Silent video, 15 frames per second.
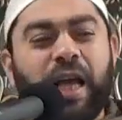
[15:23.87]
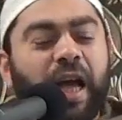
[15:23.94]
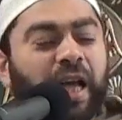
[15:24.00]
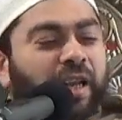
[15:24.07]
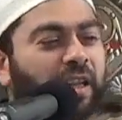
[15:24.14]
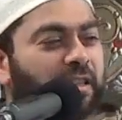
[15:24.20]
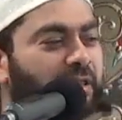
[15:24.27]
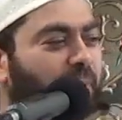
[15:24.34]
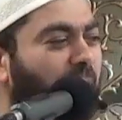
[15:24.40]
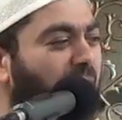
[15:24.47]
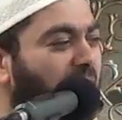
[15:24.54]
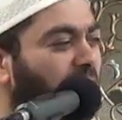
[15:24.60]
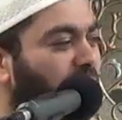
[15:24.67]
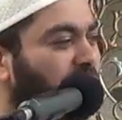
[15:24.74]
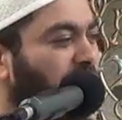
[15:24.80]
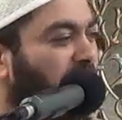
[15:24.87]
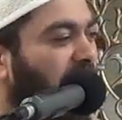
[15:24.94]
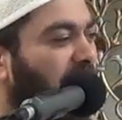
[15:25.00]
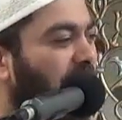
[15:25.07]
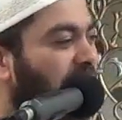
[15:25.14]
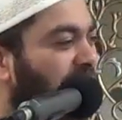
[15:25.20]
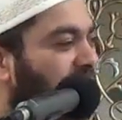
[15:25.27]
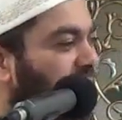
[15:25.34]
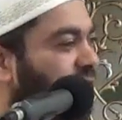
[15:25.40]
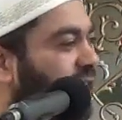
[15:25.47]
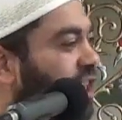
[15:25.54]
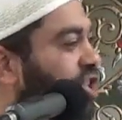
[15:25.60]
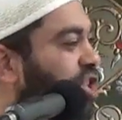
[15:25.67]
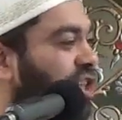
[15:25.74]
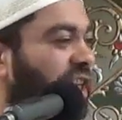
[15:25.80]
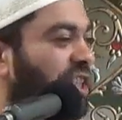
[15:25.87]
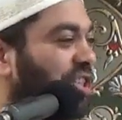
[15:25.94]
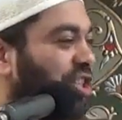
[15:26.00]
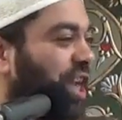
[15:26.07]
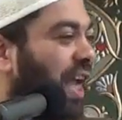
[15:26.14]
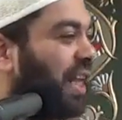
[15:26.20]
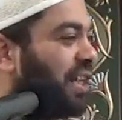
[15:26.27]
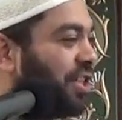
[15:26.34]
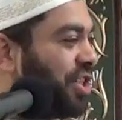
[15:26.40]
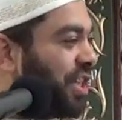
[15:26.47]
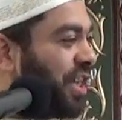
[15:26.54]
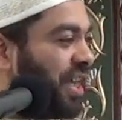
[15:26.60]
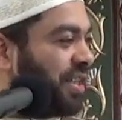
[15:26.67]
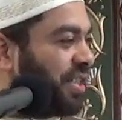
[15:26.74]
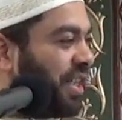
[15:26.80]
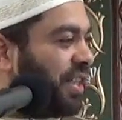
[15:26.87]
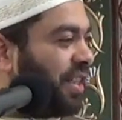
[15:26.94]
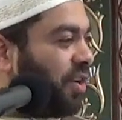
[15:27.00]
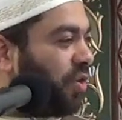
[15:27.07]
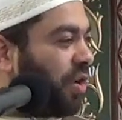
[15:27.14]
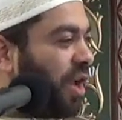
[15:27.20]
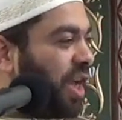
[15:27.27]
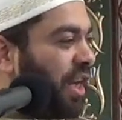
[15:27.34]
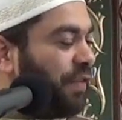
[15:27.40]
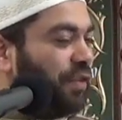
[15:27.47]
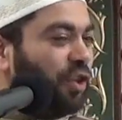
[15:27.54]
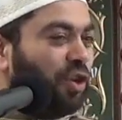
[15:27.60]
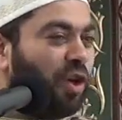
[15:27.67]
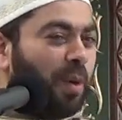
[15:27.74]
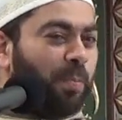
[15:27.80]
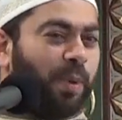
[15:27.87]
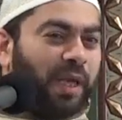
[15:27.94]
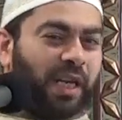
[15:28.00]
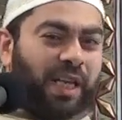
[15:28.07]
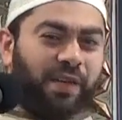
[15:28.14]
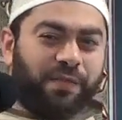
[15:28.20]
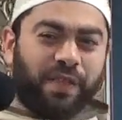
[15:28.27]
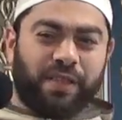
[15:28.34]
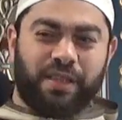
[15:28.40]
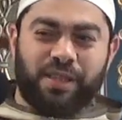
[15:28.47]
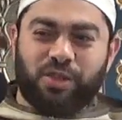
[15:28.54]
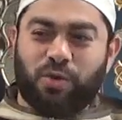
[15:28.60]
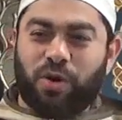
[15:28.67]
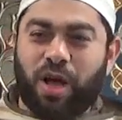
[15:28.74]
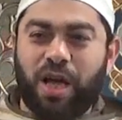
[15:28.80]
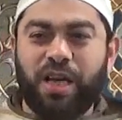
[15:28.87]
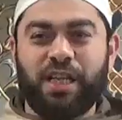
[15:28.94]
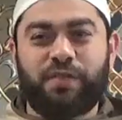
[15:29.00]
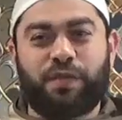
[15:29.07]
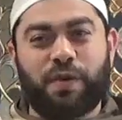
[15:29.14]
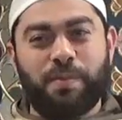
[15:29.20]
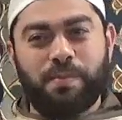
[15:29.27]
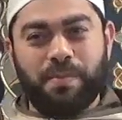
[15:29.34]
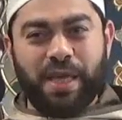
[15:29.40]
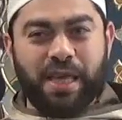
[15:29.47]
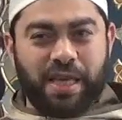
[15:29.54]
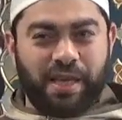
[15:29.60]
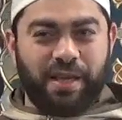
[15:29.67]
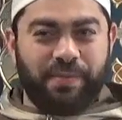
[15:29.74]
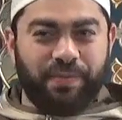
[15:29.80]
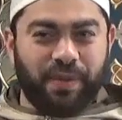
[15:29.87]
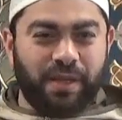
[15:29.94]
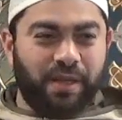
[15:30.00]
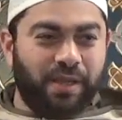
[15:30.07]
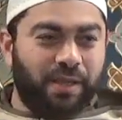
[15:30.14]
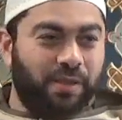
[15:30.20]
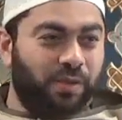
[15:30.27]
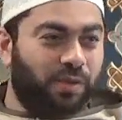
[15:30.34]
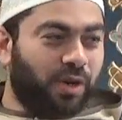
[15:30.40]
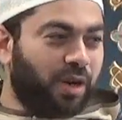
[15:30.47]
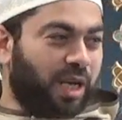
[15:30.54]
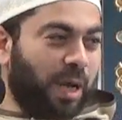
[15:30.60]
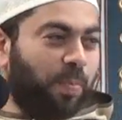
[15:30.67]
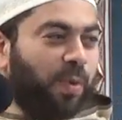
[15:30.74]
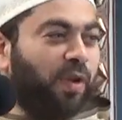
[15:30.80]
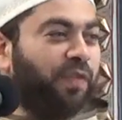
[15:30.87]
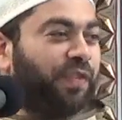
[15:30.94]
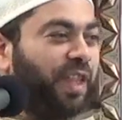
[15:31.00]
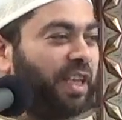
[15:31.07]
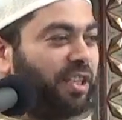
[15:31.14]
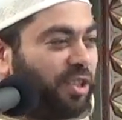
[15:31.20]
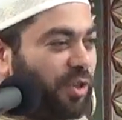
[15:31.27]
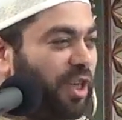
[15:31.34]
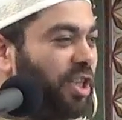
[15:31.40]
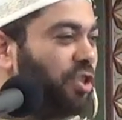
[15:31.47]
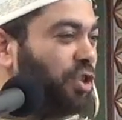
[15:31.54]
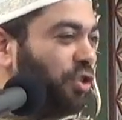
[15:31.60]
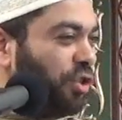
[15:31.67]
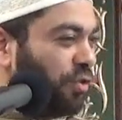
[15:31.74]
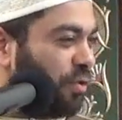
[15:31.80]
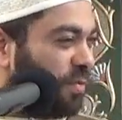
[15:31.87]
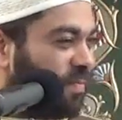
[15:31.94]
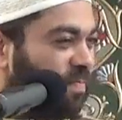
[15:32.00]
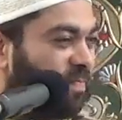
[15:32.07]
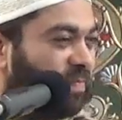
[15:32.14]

Allah subhanahu wa ta'ala is challenging us in the Quran. If you don't believe that this Quran is from me, there are a couple of things you need to do.